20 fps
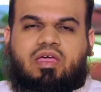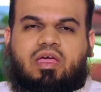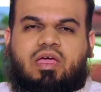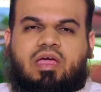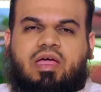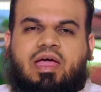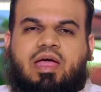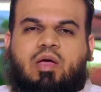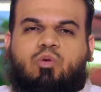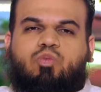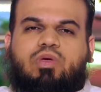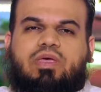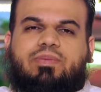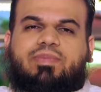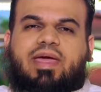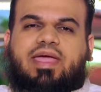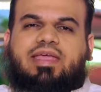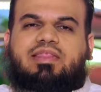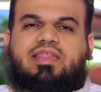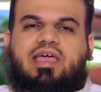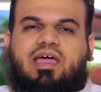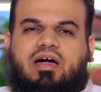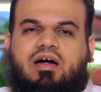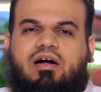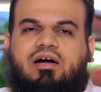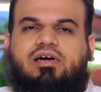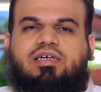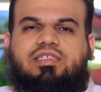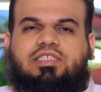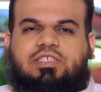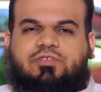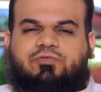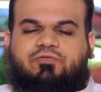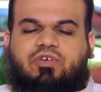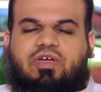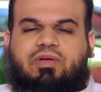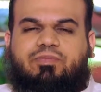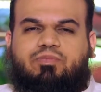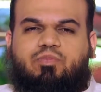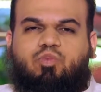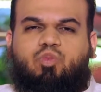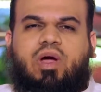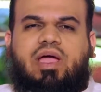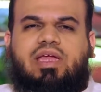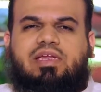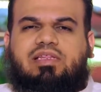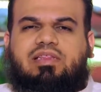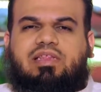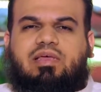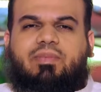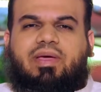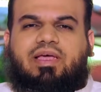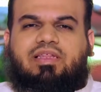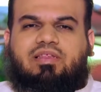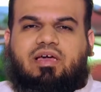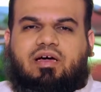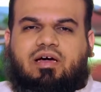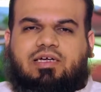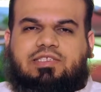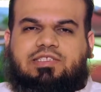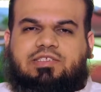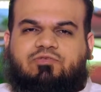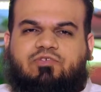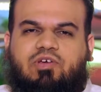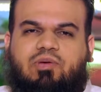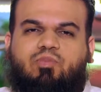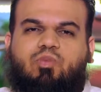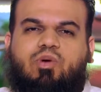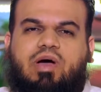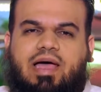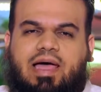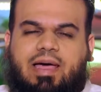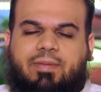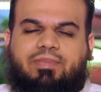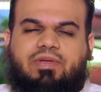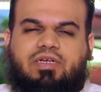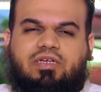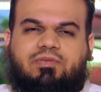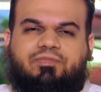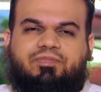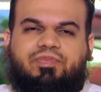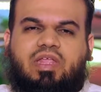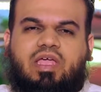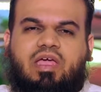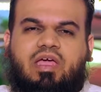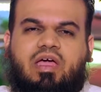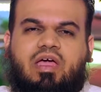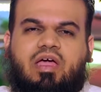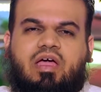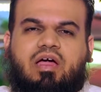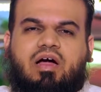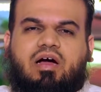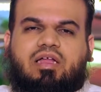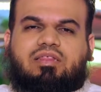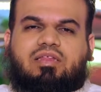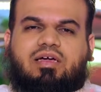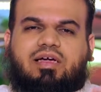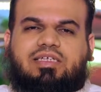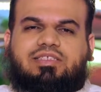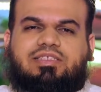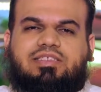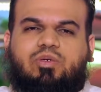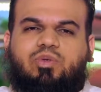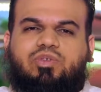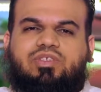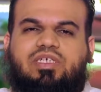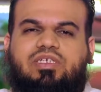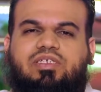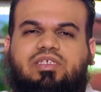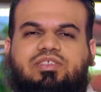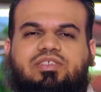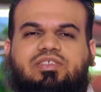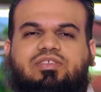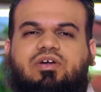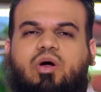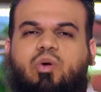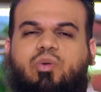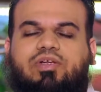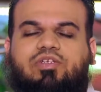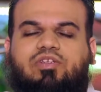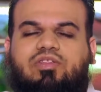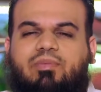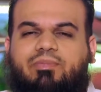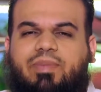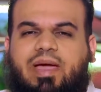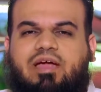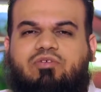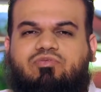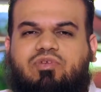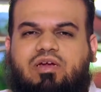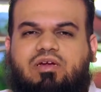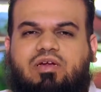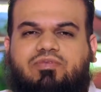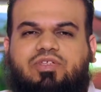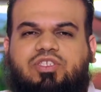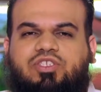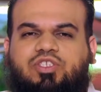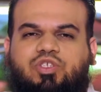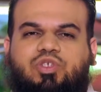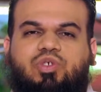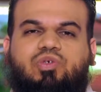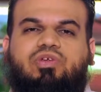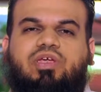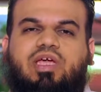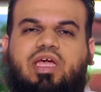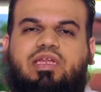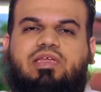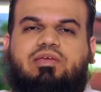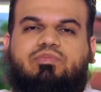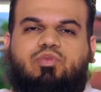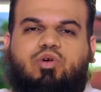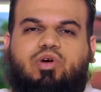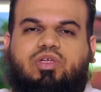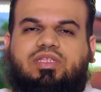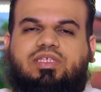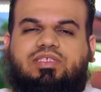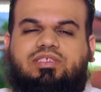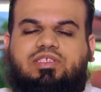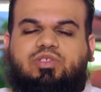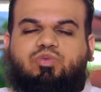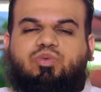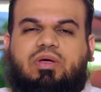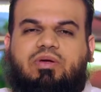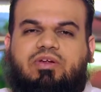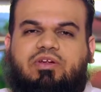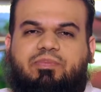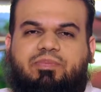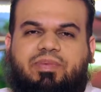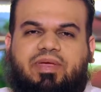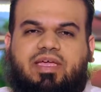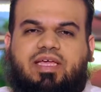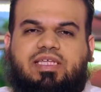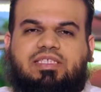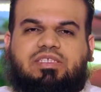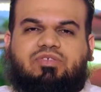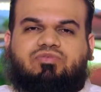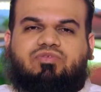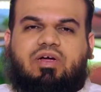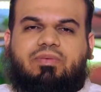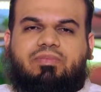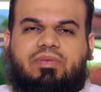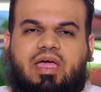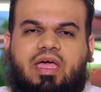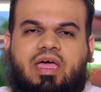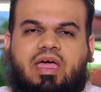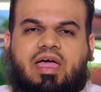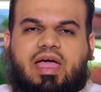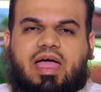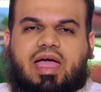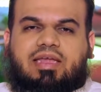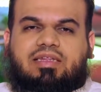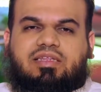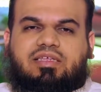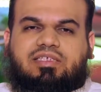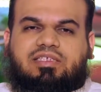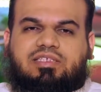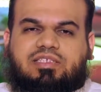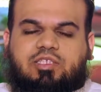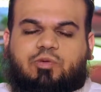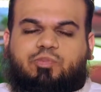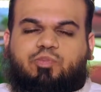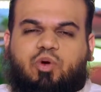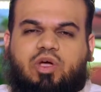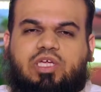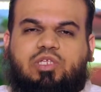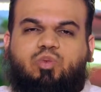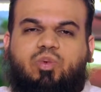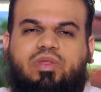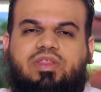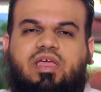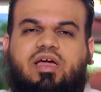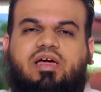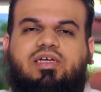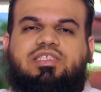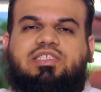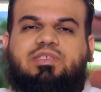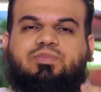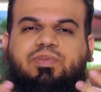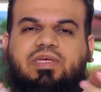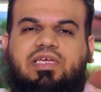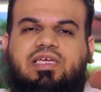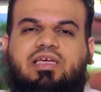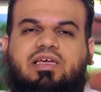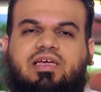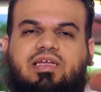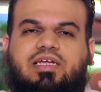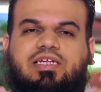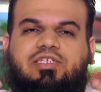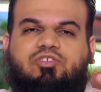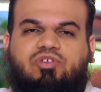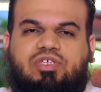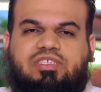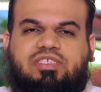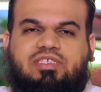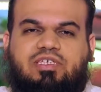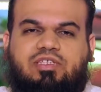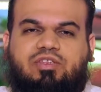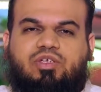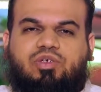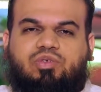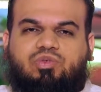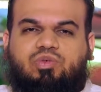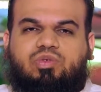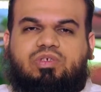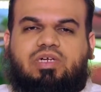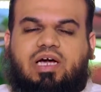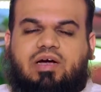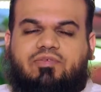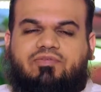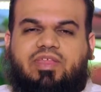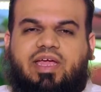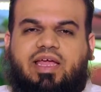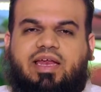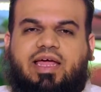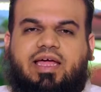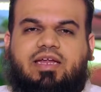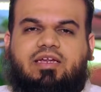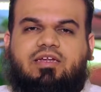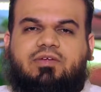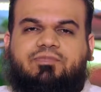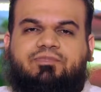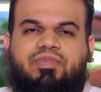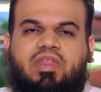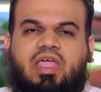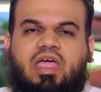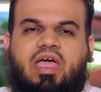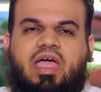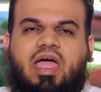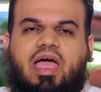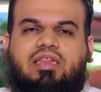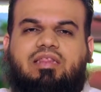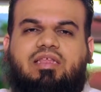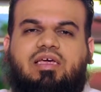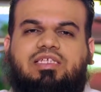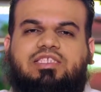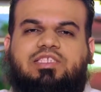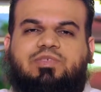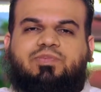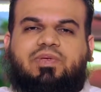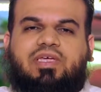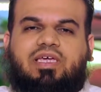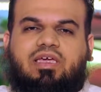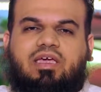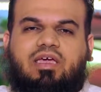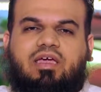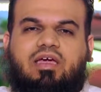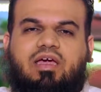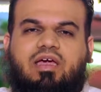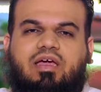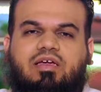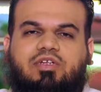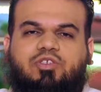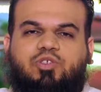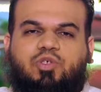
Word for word: Why did they make their hearts firm? What happened? Allah Azza wa Jal doesn't go into the background of the story anymore. This is where it begins from and this is the point when they are speaking and addressing the ruler of their land, and they are speaking to the people of their community,